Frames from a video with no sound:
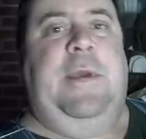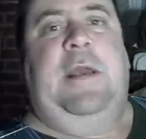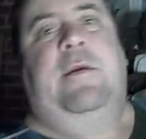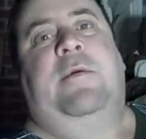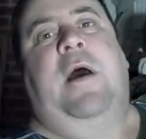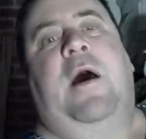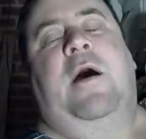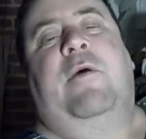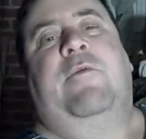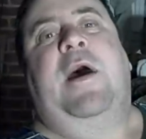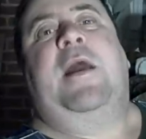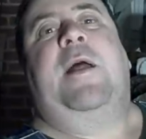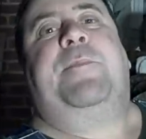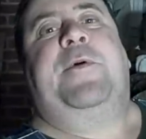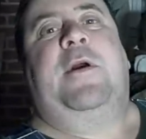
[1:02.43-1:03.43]
be
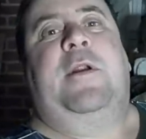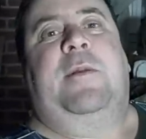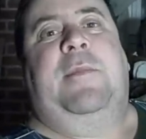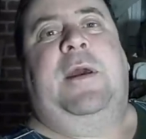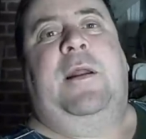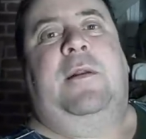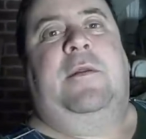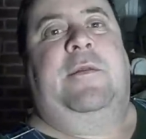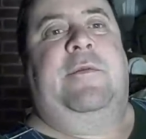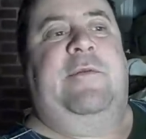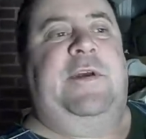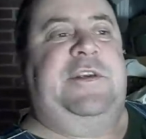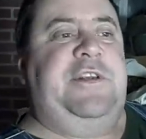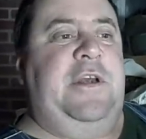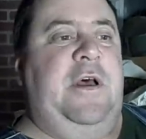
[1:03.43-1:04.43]
right up there in the middle of
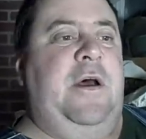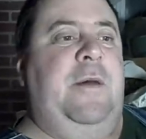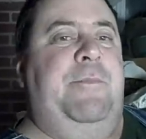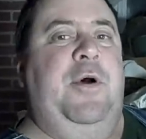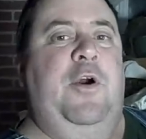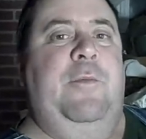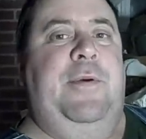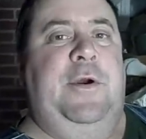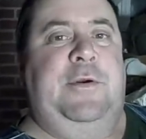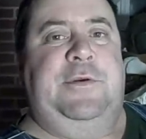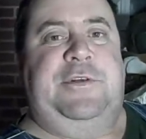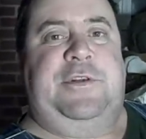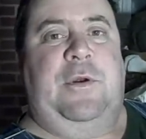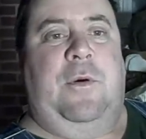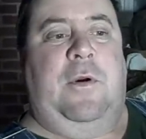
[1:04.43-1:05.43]
this poo-poo
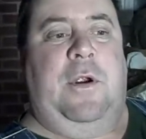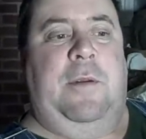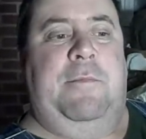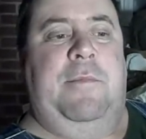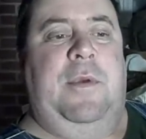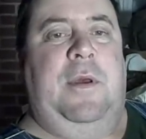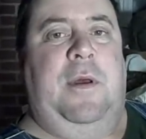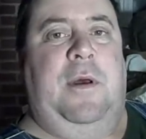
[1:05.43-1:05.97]
storm,